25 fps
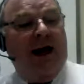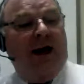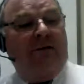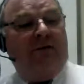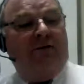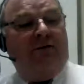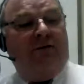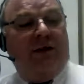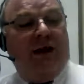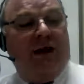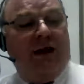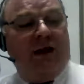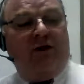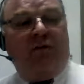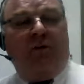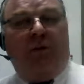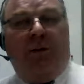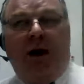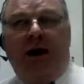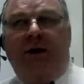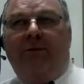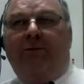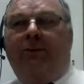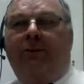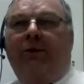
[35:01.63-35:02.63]
If
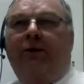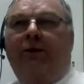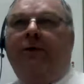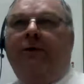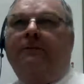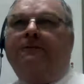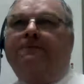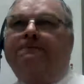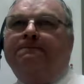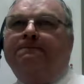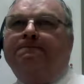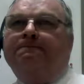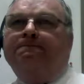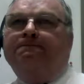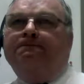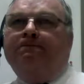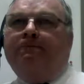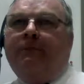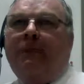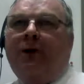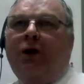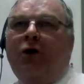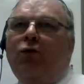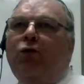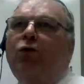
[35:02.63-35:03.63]
these people
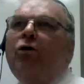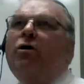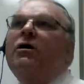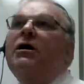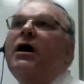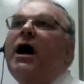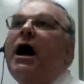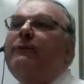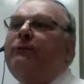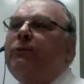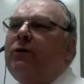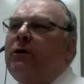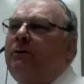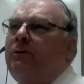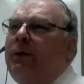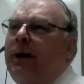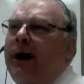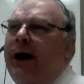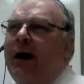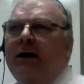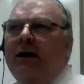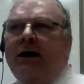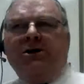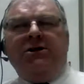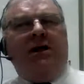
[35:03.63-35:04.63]
were not
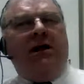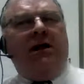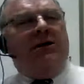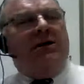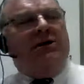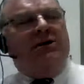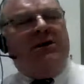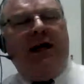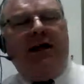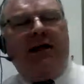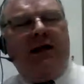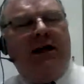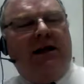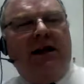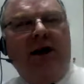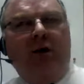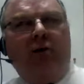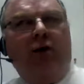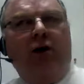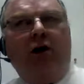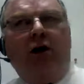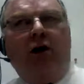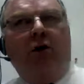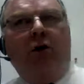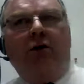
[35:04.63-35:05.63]
prepared, that's not to say
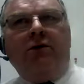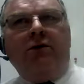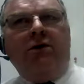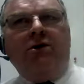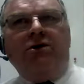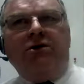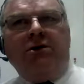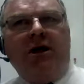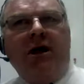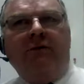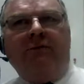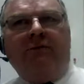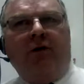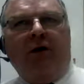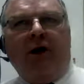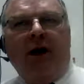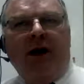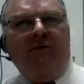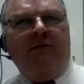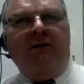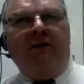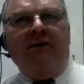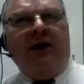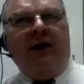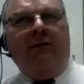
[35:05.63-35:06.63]
that they weren't going to
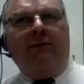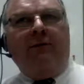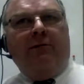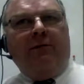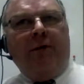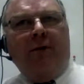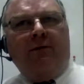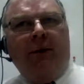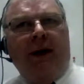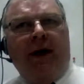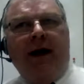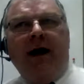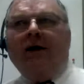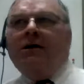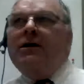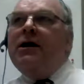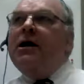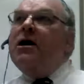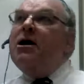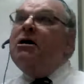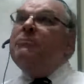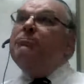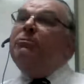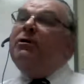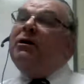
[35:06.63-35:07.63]
suffer, even if they were
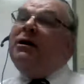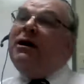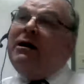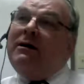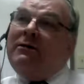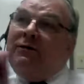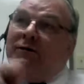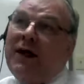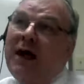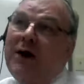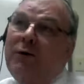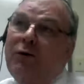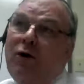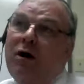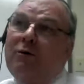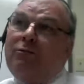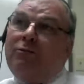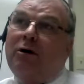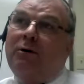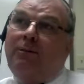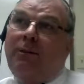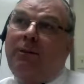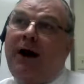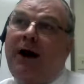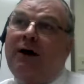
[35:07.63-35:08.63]
prepared, but if they
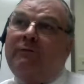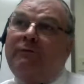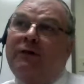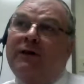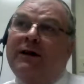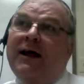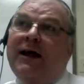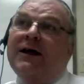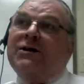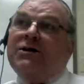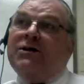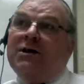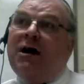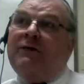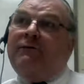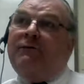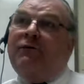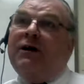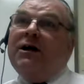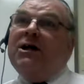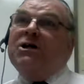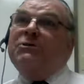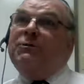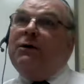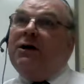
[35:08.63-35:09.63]
weren't prepared for that
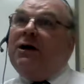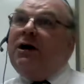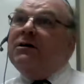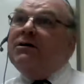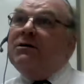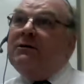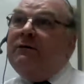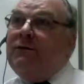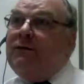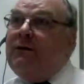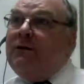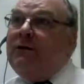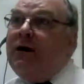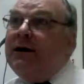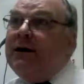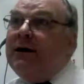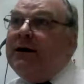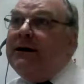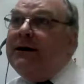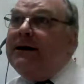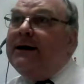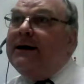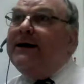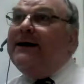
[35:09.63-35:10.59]
suffering, it's because of what?